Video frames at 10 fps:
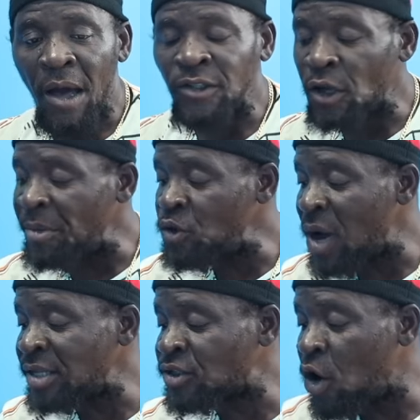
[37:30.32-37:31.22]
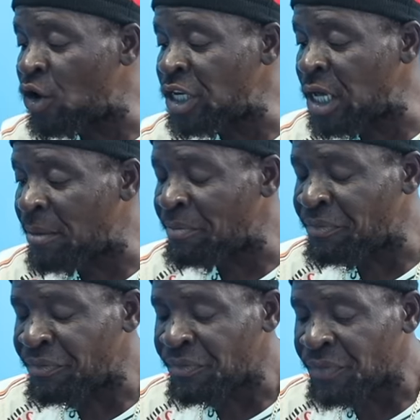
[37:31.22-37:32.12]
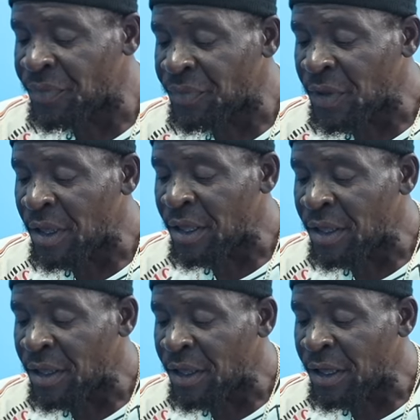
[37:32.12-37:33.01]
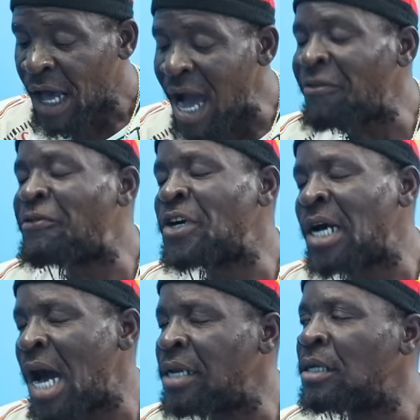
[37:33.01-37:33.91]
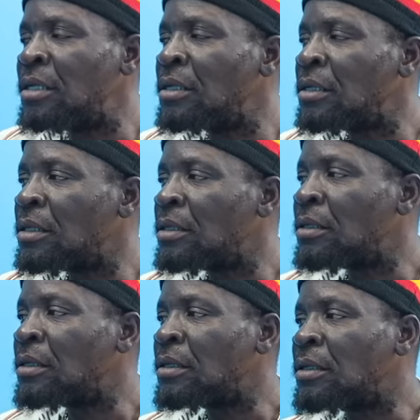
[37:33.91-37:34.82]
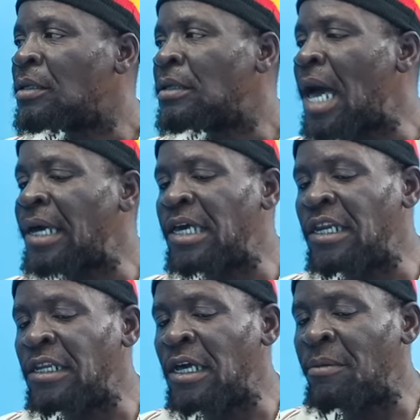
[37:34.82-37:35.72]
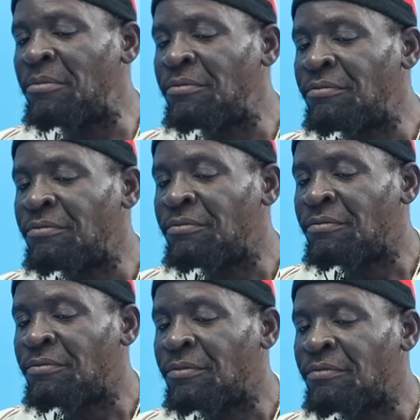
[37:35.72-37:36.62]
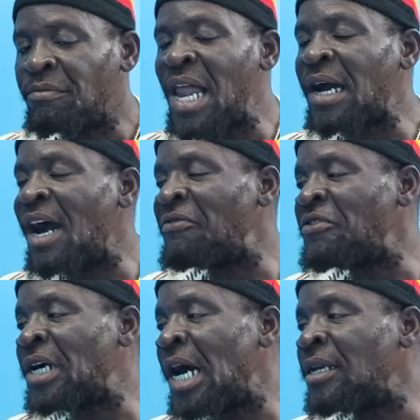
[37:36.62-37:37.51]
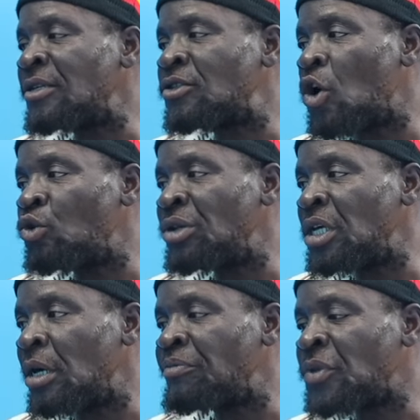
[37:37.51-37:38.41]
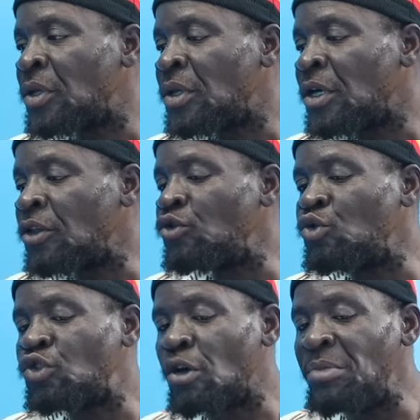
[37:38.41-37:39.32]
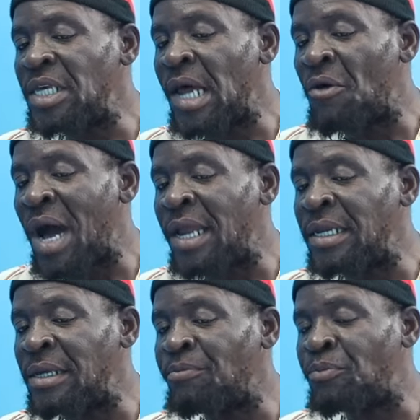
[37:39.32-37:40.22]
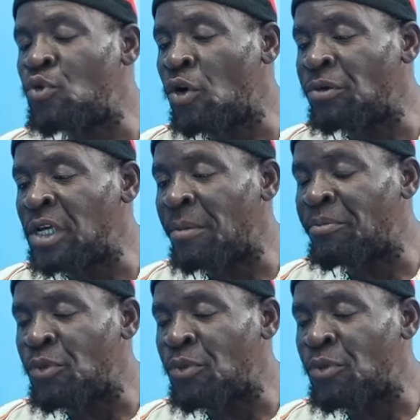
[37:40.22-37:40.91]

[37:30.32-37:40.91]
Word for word: So I know I saw name African, like it name, Black African. Black African. Mm. It used to be in our port name,